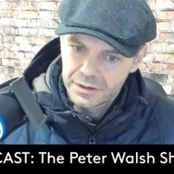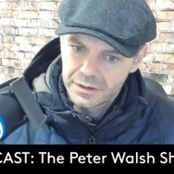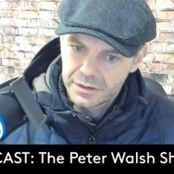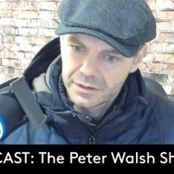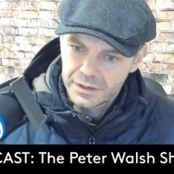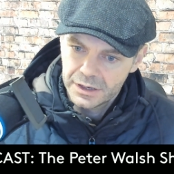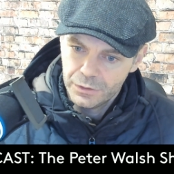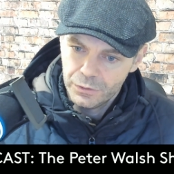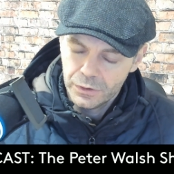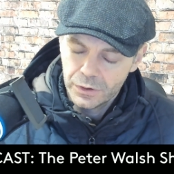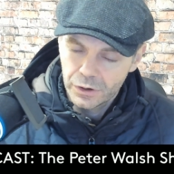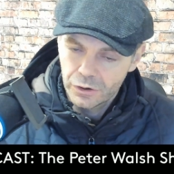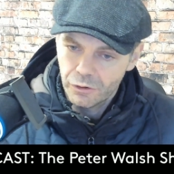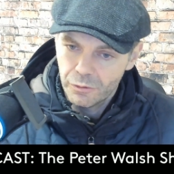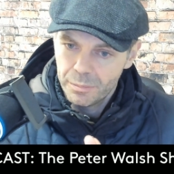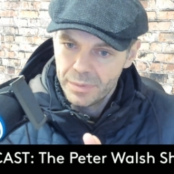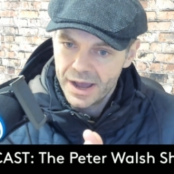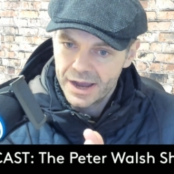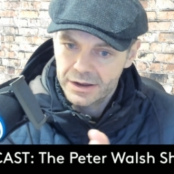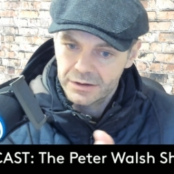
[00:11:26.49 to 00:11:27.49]
Now you can go
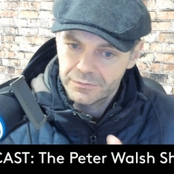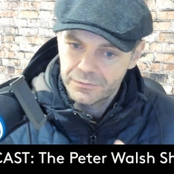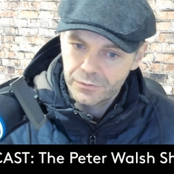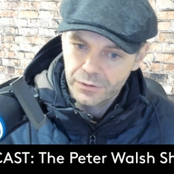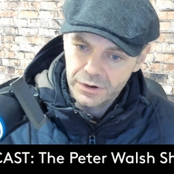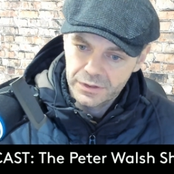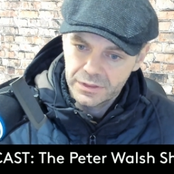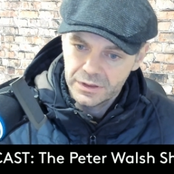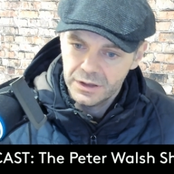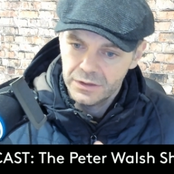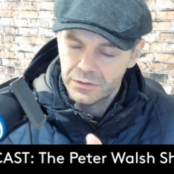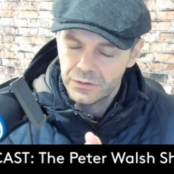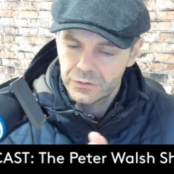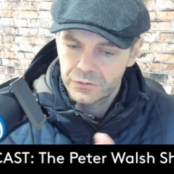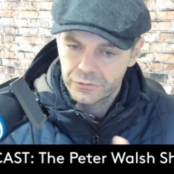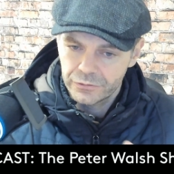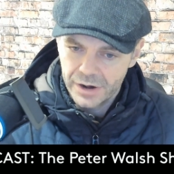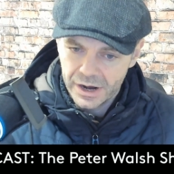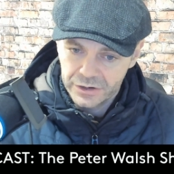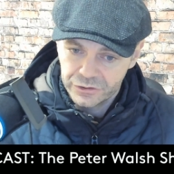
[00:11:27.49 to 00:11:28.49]
back and forth either
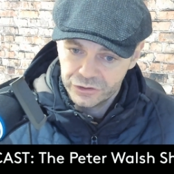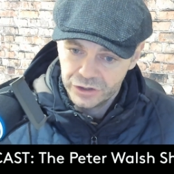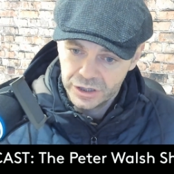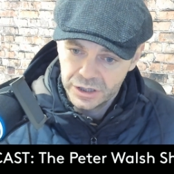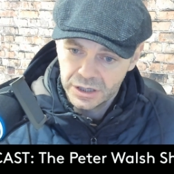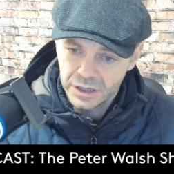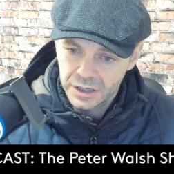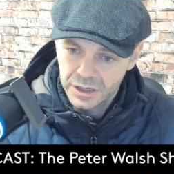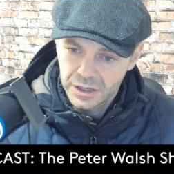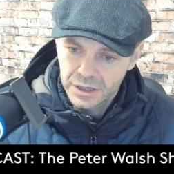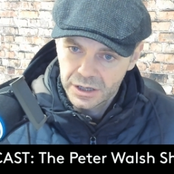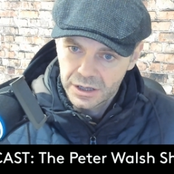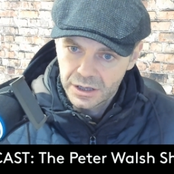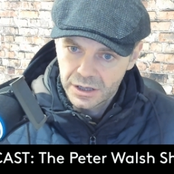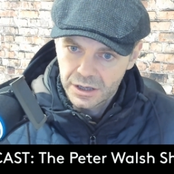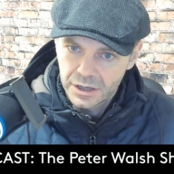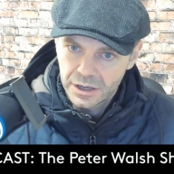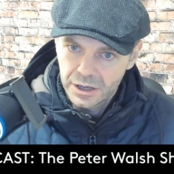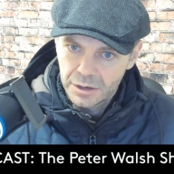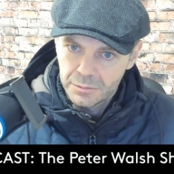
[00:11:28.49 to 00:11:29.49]
direction,
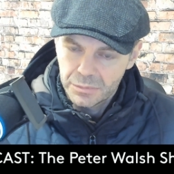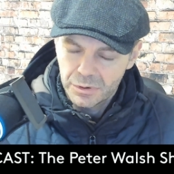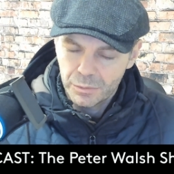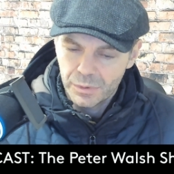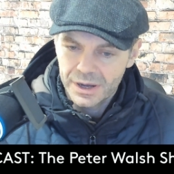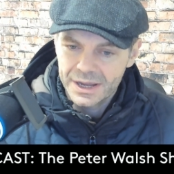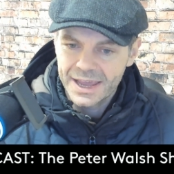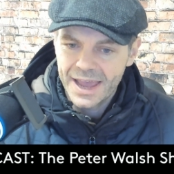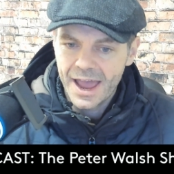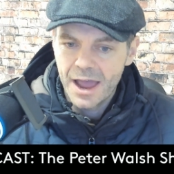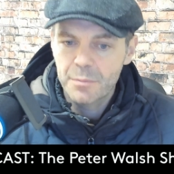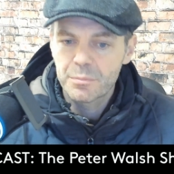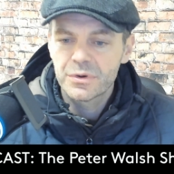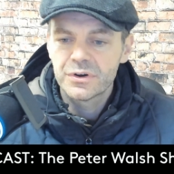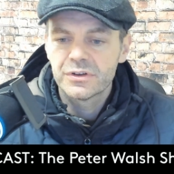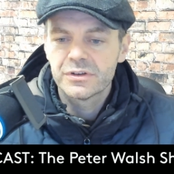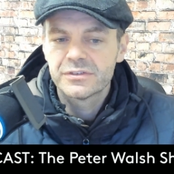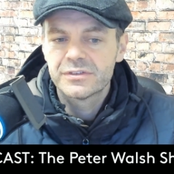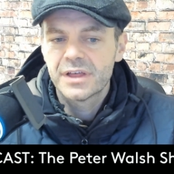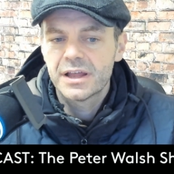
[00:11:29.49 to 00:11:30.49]
but what camber
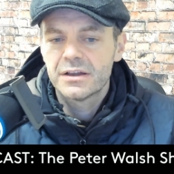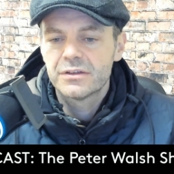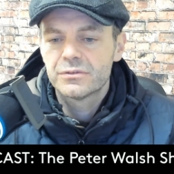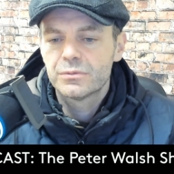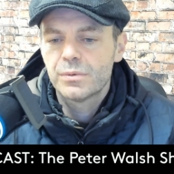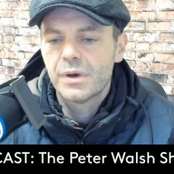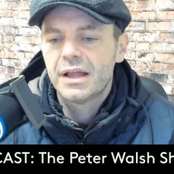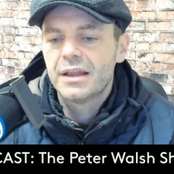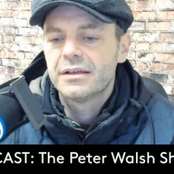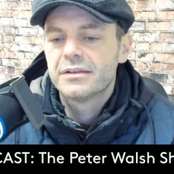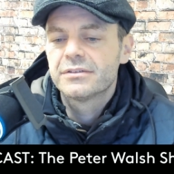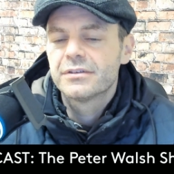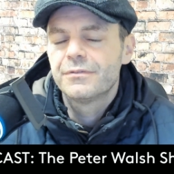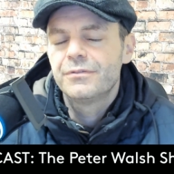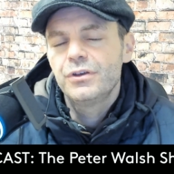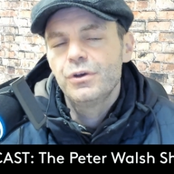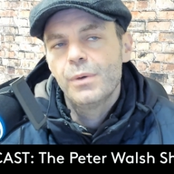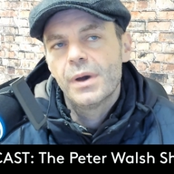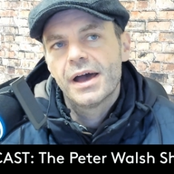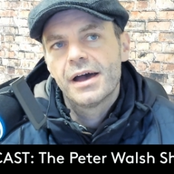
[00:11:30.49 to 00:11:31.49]
does then as well is if
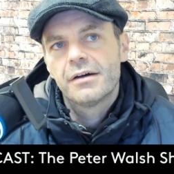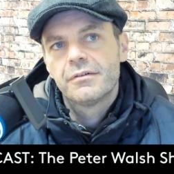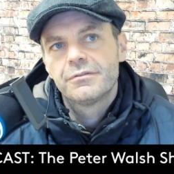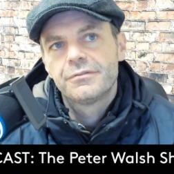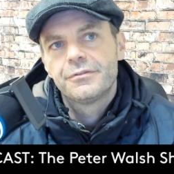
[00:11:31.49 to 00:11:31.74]
you have,